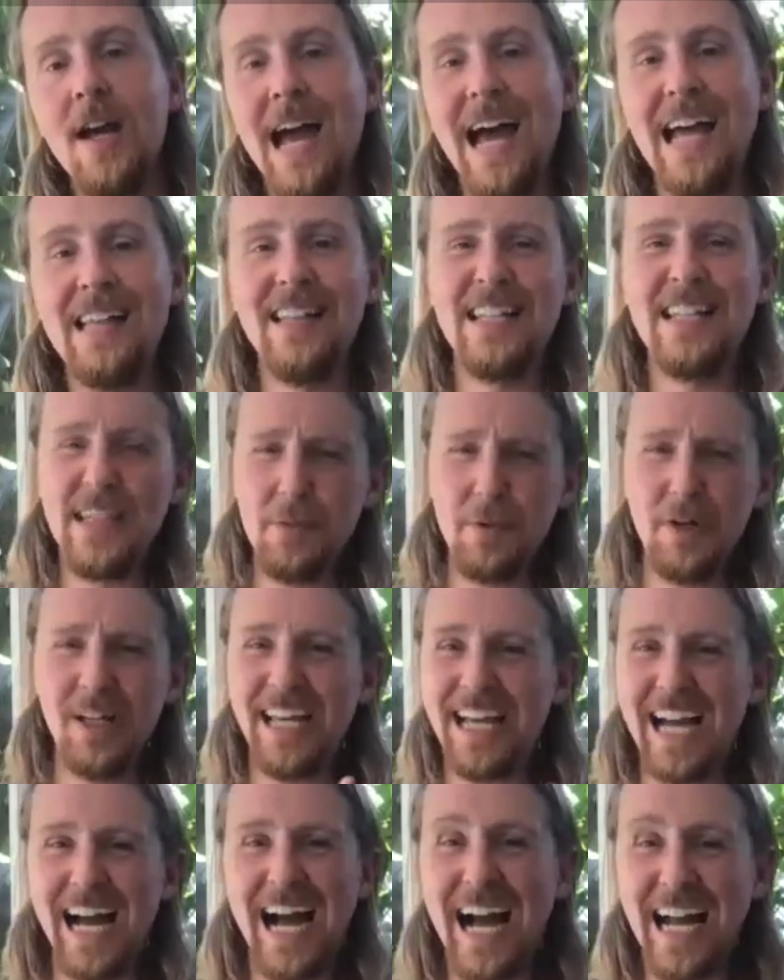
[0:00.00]
unless they were
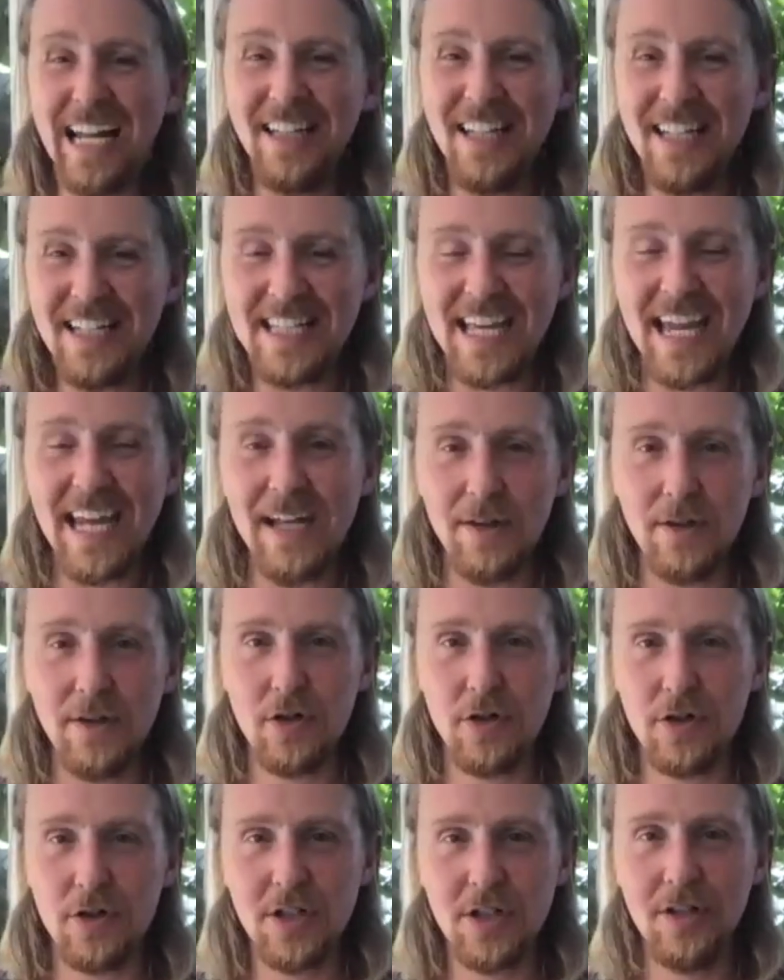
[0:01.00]
like highly
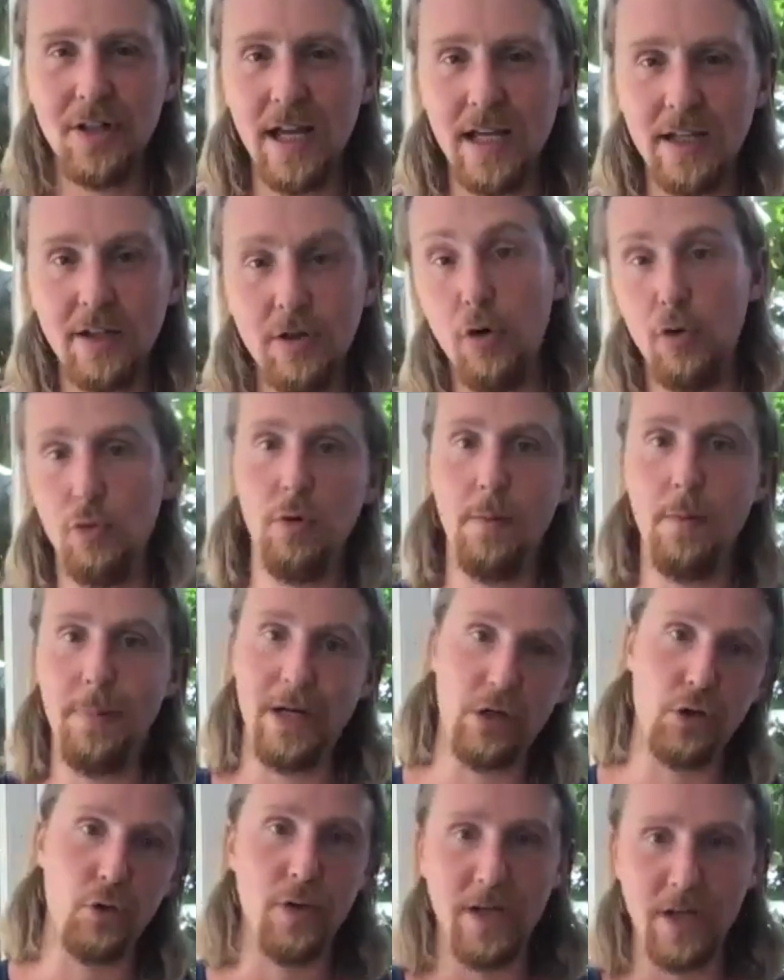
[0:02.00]
tailored to like go to a
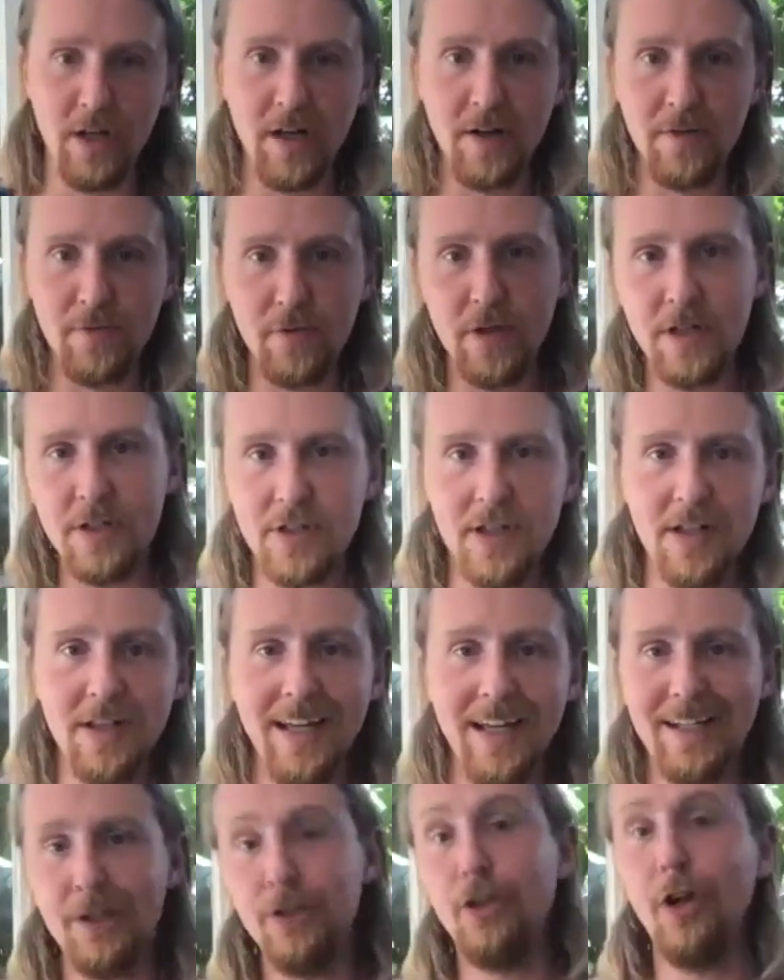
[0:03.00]
Bitcoin conference and
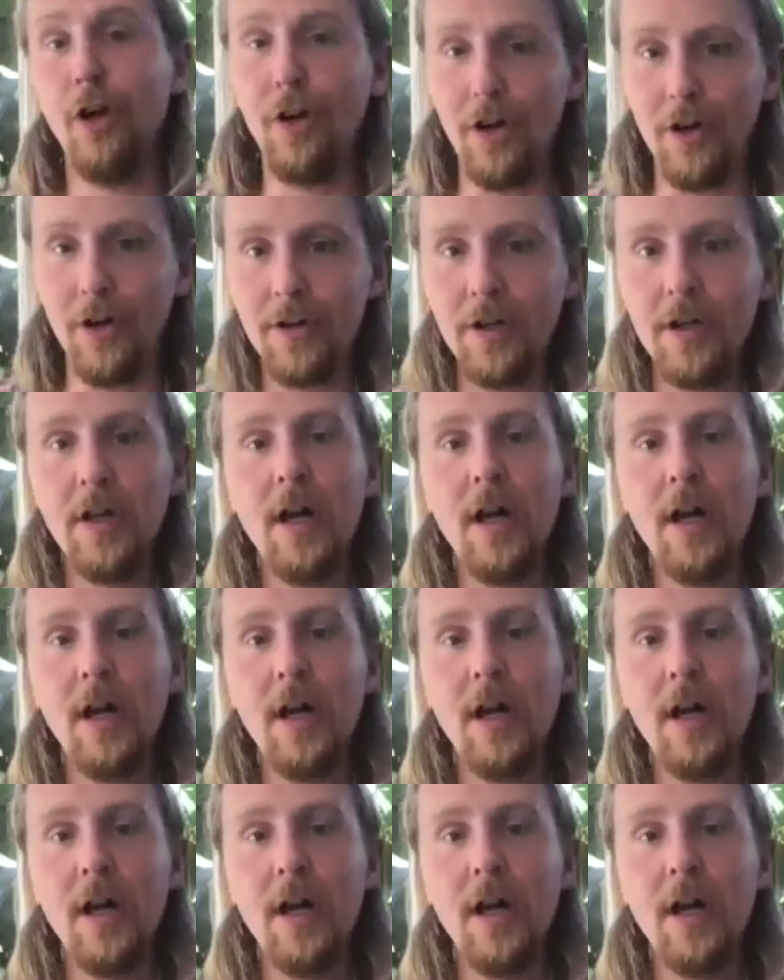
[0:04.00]
like duh.